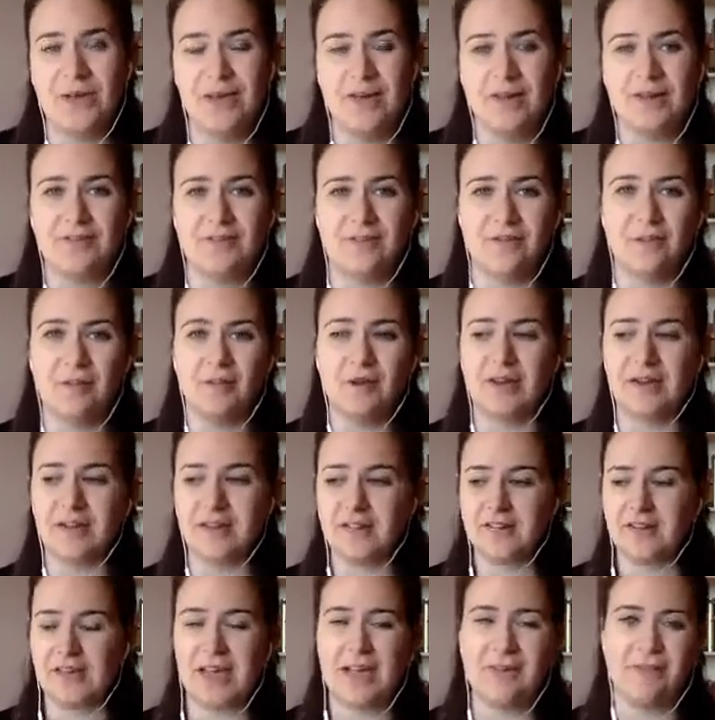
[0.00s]
And it's a reminder
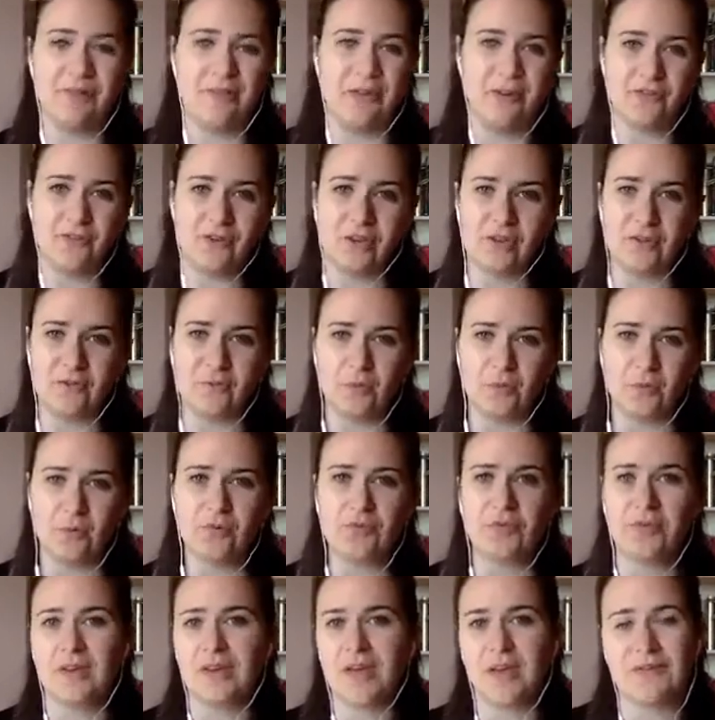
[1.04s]
to have a drink of
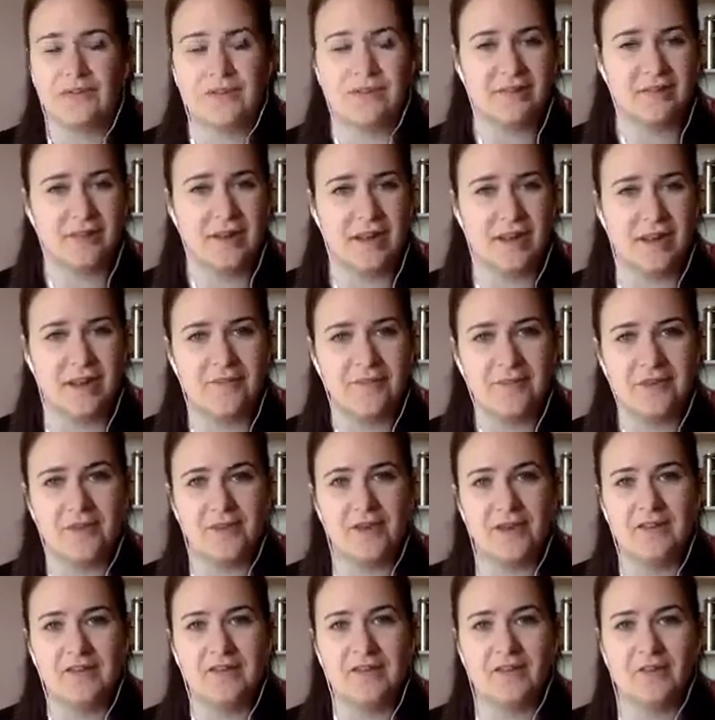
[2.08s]
water, have a snack if you
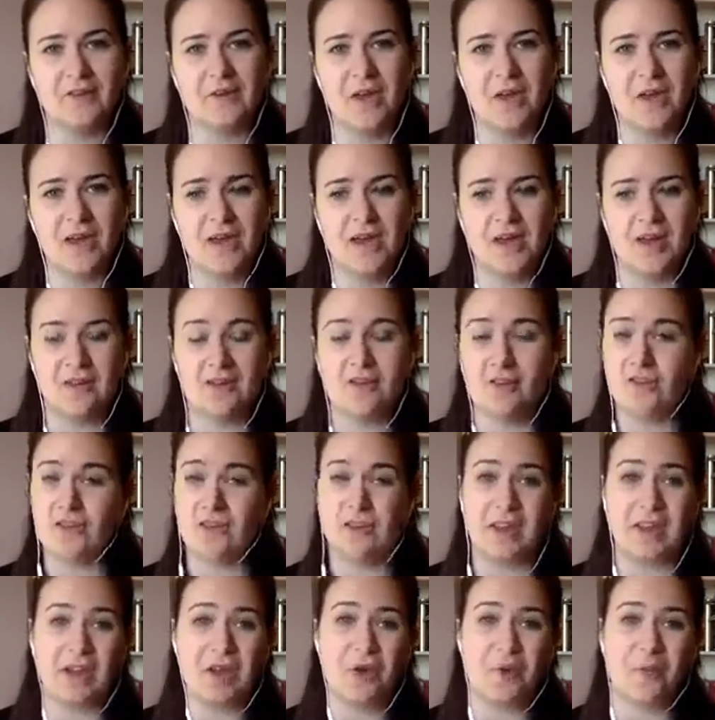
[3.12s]
need to, and it's just
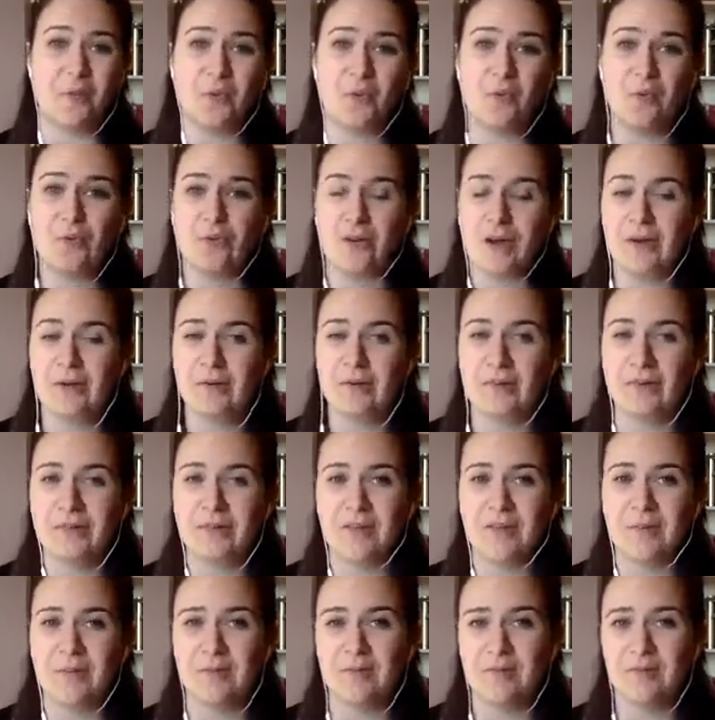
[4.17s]
going to help all round in
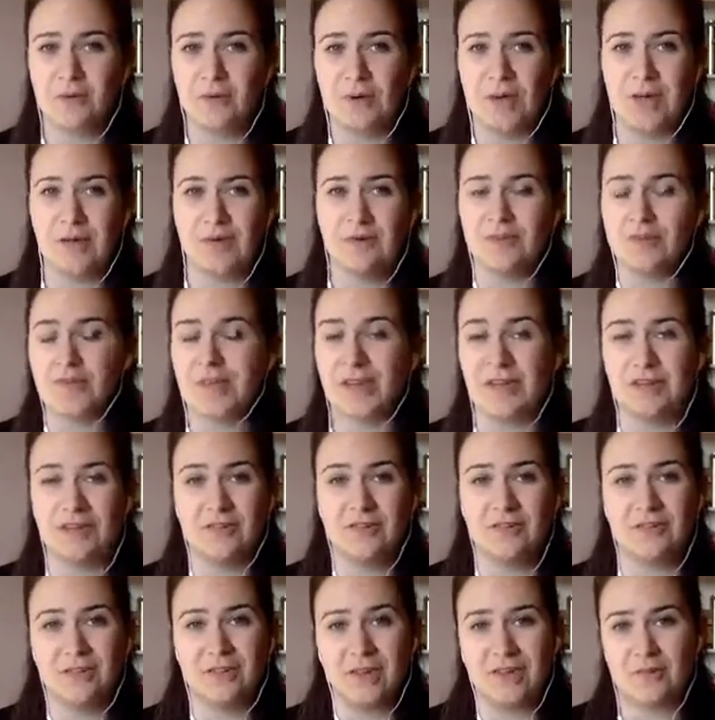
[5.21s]
terms of your health
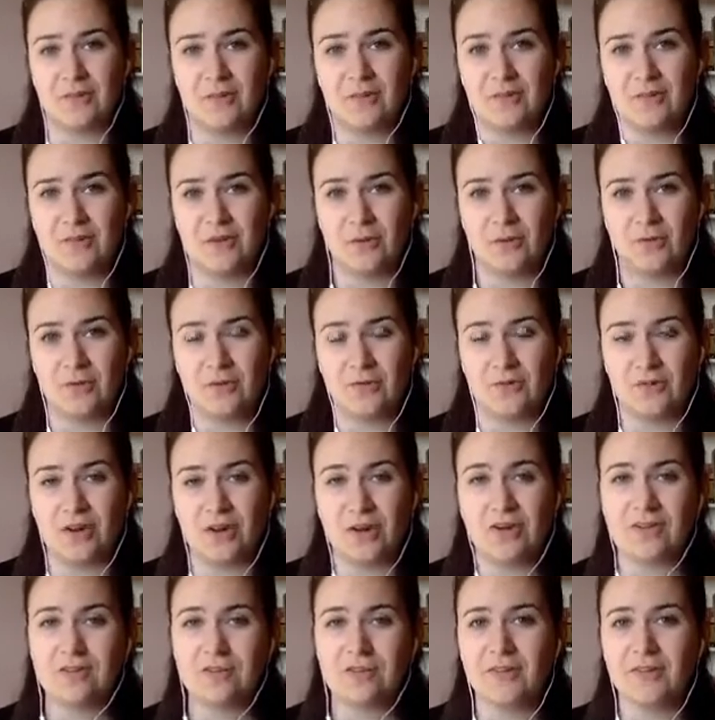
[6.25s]
and your
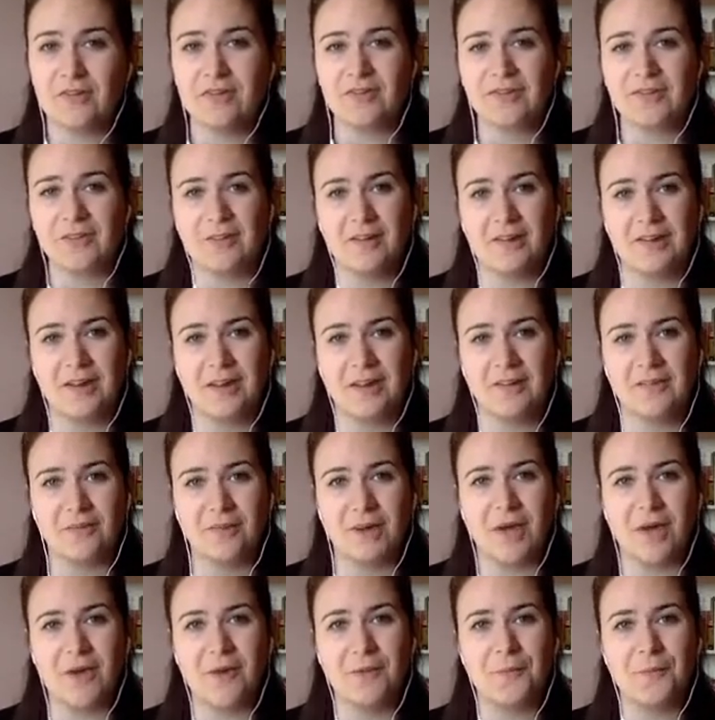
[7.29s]
concentration for studying as
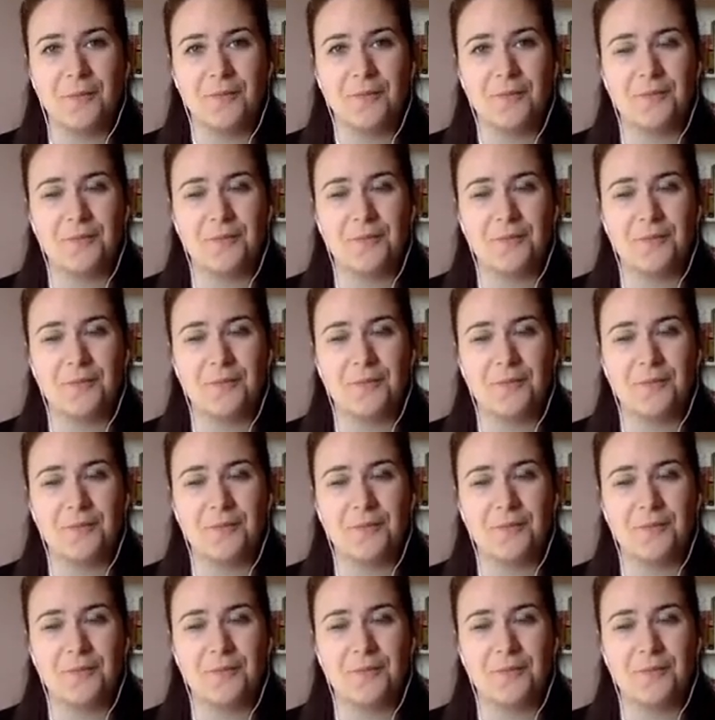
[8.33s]
well.